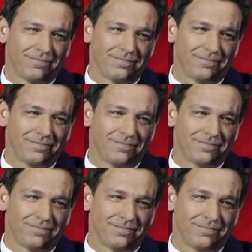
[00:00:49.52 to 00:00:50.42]

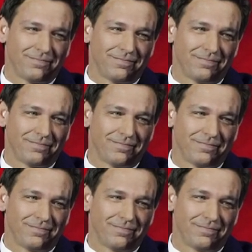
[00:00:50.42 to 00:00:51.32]

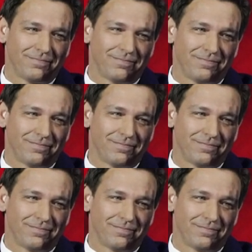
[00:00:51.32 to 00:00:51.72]
[no speech]